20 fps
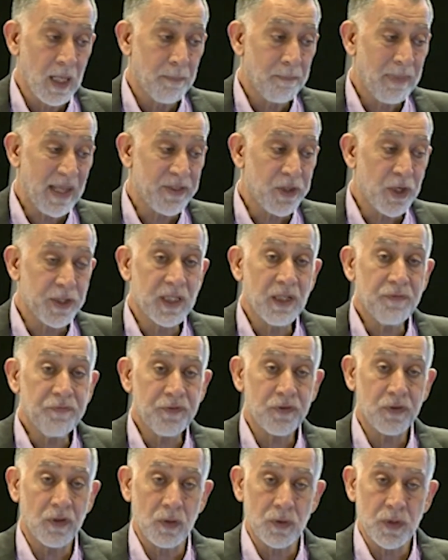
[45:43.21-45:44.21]
But the
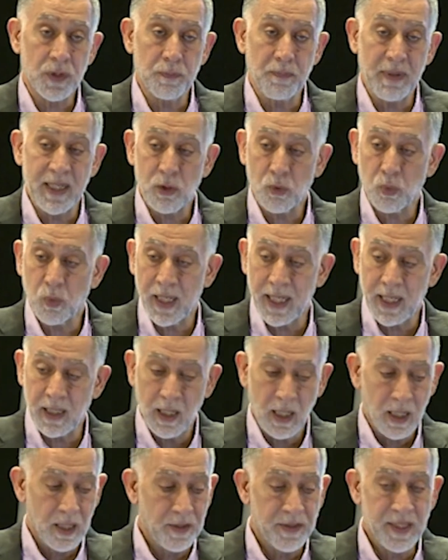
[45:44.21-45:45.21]
difference between
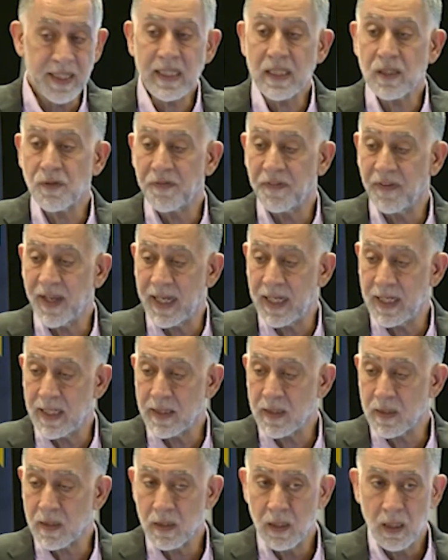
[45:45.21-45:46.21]
this
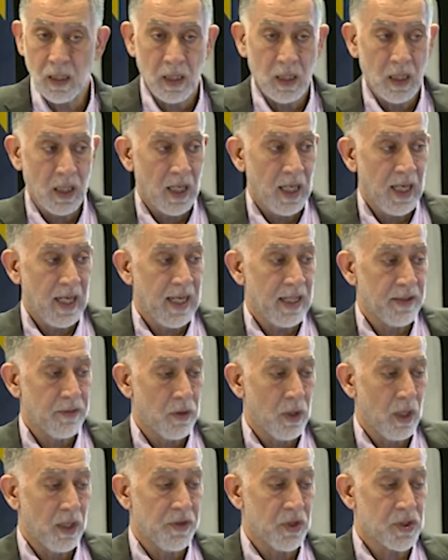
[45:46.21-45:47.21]
phase and
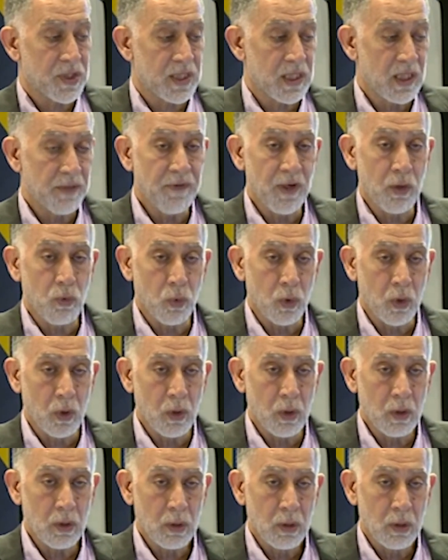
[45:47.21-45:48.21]
the civil war,